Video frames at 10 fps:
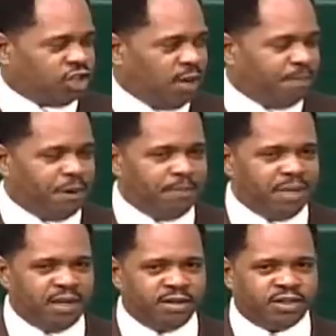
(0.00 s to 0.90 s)
simply
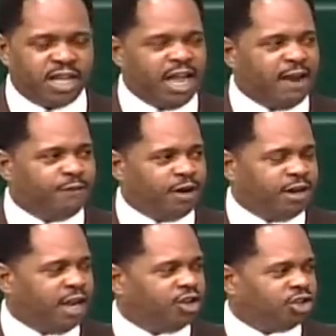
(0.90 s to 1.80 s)
means that
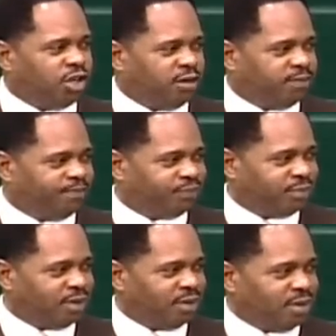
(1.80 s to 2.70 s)
every nation
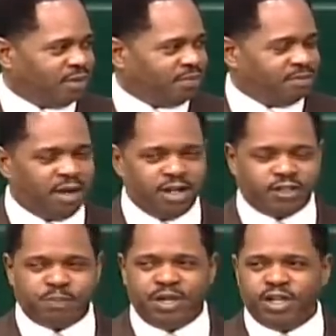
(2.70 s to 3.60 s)

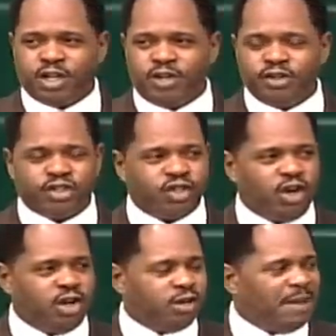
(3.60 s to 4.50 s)
must be
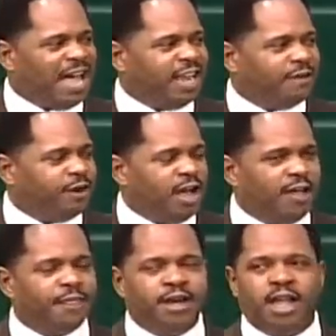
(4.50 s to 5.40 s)
concerned about every
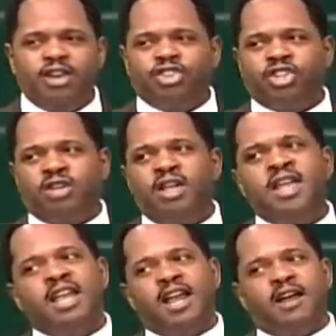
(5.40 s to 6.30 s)
other nation.
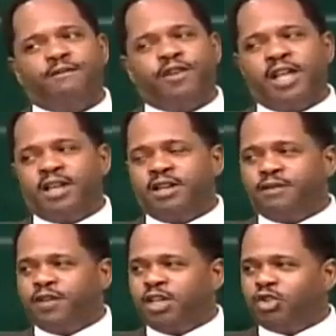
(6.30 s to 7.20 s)
Every
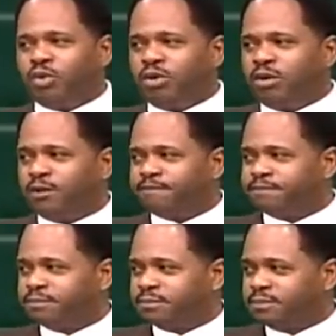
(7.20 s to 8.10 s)
individual
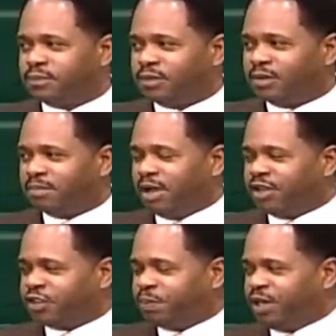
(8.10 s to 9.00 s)

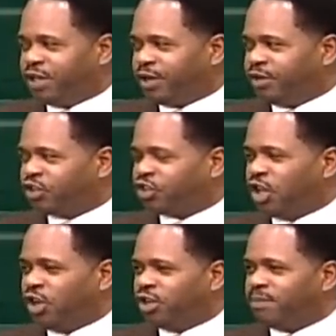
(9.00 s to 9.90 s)
must be
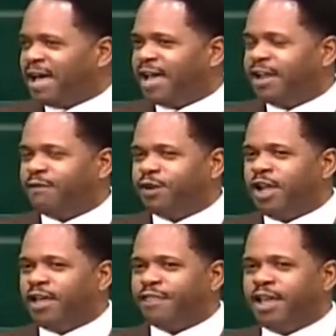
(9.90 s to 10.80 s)
concerned about
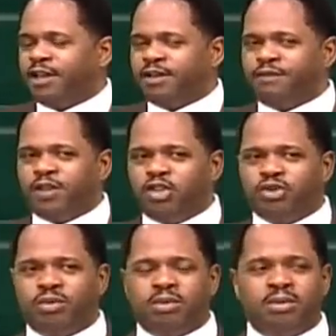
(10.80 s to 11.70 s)
every other
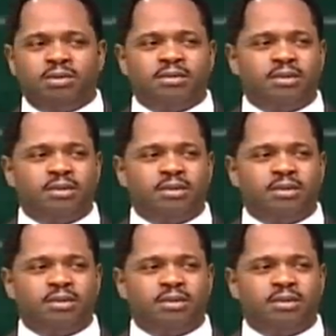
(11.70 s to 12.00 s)
individual.